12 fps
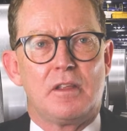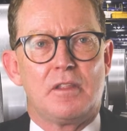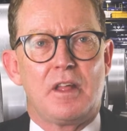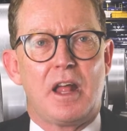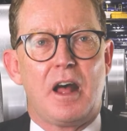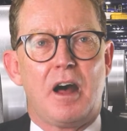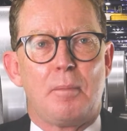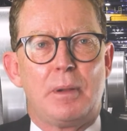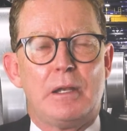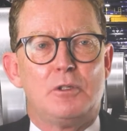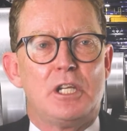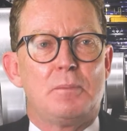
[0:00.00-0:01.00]
that are
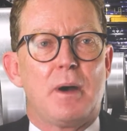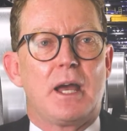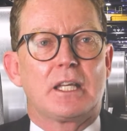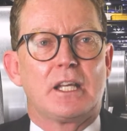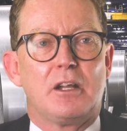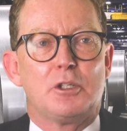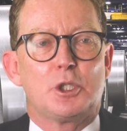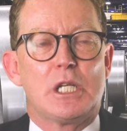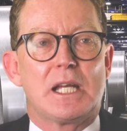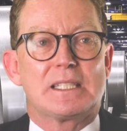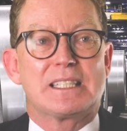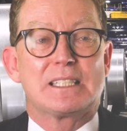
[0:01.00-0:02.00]
polluted by a country
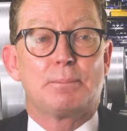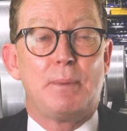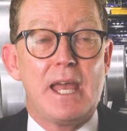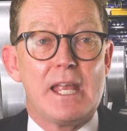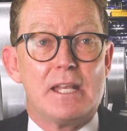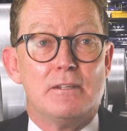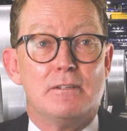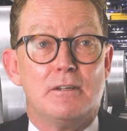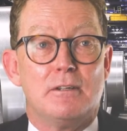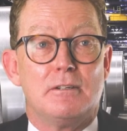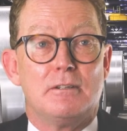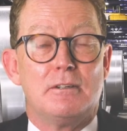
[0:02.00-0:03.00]
like Spain
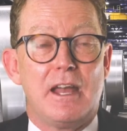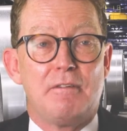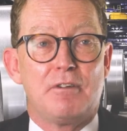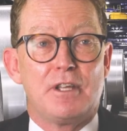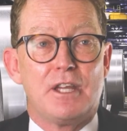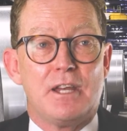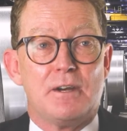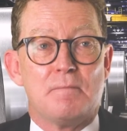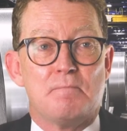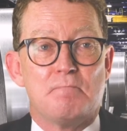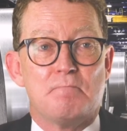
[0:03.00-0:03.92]
every year.